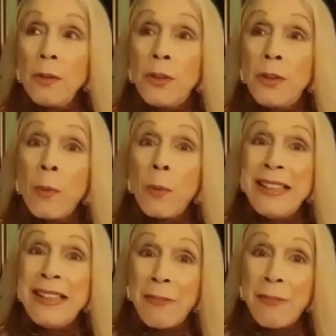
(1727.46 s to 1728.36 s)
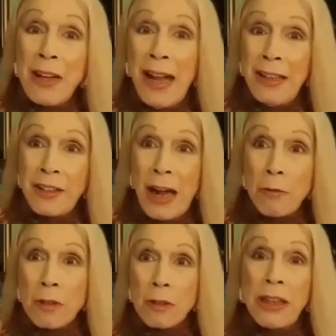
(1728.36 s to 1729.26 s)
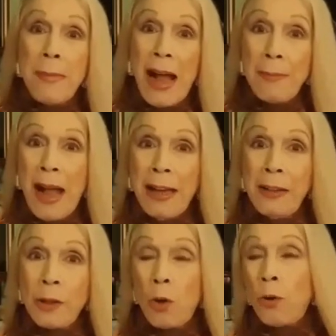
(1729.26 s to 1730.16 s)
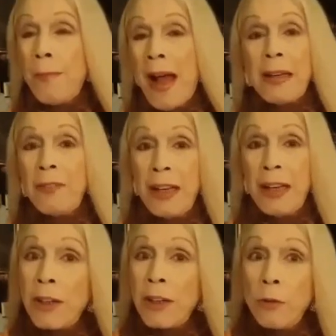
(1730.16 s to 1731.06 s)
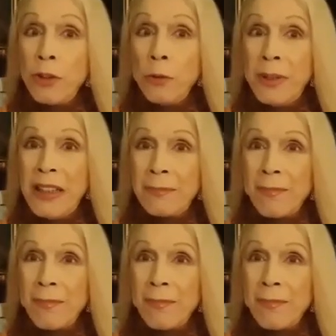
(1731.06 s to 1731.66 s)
There was never any doubt in my mind, or the mind of anybody who knew me.